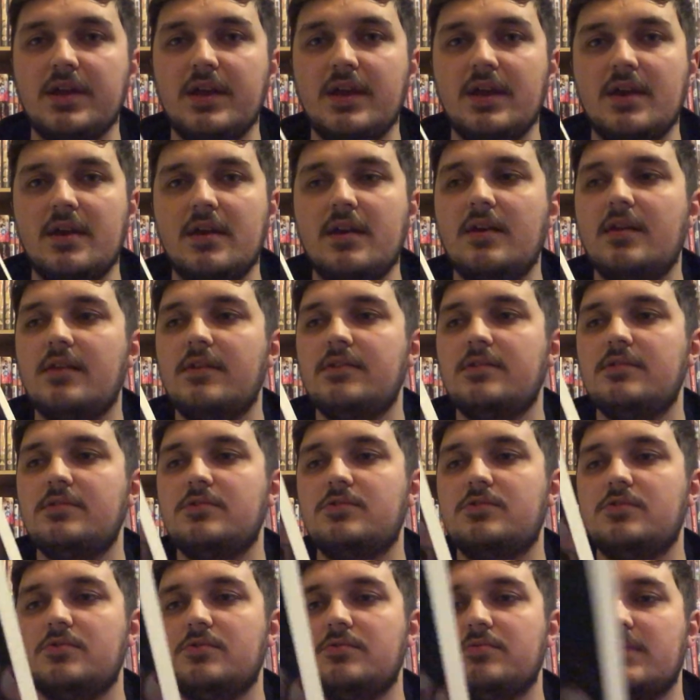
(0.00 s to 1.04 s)
here
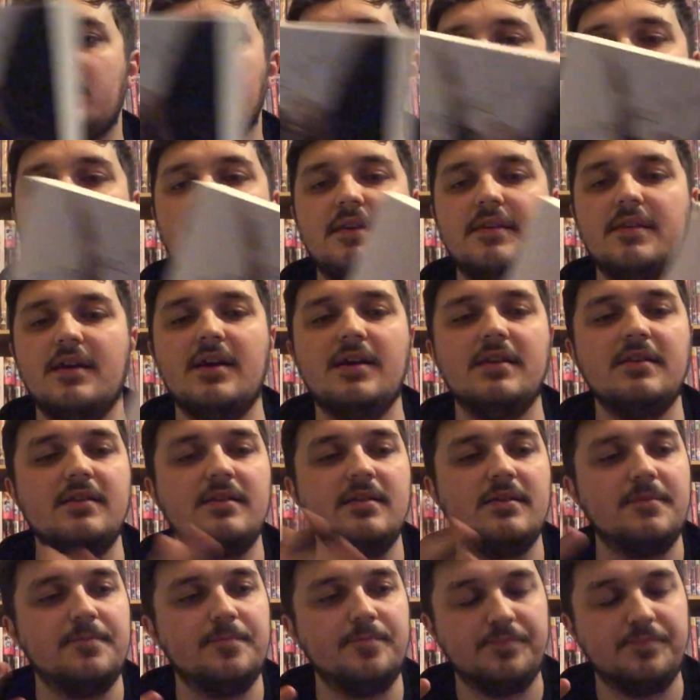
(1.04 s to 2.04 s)
to read, and